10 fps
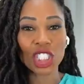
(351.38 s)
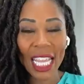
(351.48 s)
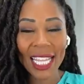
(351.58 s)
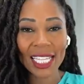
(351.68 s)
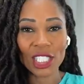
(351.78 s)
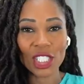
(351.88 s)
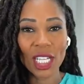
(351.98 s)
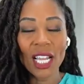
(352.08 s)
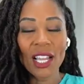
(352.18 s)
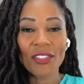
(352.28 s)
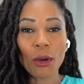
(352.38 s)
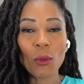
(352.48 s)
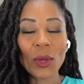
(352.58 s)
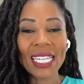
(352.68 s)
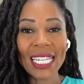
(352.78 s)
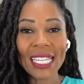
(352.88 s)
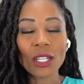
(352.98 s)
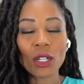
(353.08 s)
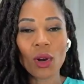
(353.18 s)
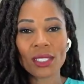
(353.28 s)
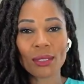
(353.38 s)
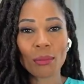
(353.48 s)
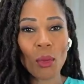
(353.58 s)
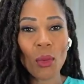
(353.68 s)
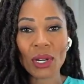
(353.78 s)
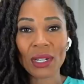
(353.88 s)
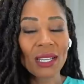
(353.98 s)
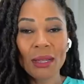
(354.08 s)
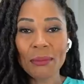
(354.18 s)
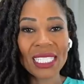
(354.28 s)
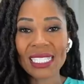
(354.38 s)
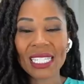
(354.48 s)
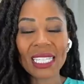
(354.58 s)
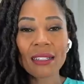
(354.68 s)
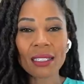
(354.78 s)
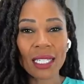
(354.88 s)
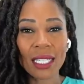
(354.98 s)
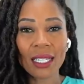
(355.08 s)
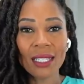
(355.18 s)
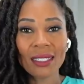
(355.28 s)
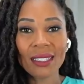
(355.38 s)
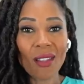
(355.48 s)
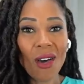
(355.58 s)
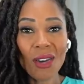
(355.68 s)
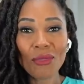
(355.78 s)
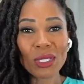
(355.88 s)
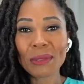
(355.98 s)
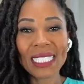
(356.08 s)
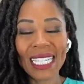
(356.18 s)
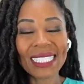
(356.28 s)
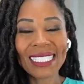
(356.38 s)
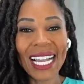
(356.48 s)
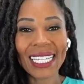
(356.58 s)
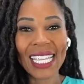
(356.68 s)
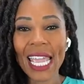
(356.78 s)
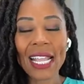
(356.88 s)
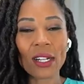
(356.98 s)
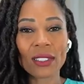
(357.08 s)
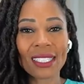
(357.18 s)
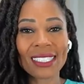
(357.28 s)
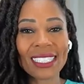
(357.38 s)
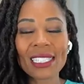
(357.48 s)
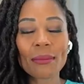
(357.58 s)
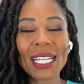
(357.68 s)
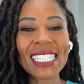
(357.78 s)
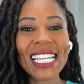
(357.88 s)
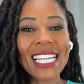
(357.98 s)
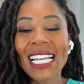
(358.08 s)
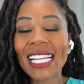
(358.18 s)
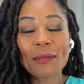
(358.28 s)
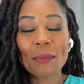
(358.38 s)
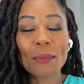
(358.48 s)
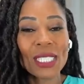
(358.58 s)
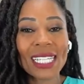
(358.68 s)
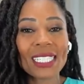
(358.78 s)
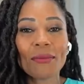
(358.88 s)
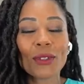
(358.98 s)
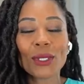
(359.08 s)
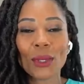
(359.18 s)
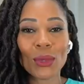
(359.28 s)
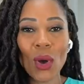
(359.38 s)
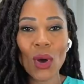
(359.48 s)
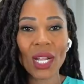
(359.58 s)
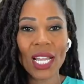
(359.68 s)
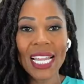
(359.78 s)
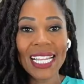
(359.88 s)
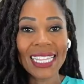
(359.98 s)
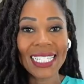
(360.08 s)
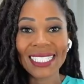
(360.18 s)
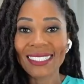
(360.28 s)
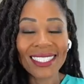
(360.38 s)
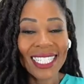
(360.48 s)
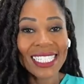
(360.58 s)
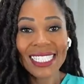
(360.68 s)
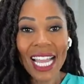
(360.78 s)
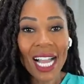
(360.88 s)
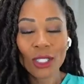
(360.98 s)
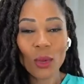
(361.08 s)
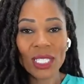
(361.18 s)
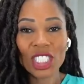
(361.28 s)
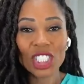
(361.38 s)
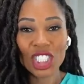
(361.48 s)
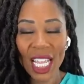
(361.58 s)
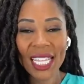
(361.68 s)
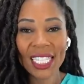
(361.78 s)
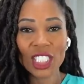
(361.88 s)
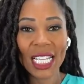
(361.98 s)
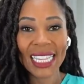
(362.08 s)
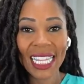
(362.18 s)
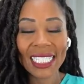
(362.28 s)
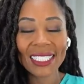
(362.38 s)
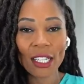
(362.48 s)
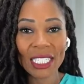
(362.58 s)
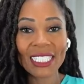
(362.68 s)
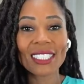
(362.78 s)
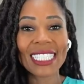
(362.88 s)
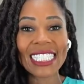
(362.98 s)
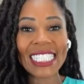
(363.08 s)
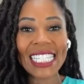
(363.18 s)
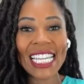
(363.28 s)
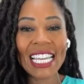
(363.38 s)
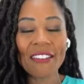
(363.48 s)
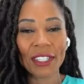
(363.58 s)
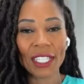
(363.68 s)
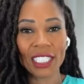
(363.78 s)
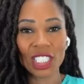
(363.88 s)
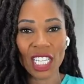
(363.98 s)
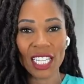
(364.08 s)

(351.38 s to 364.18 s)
the change that we need across the board, because clearly law enforcement does not care. The system has protected them for so long that it's not going to change unless there is significant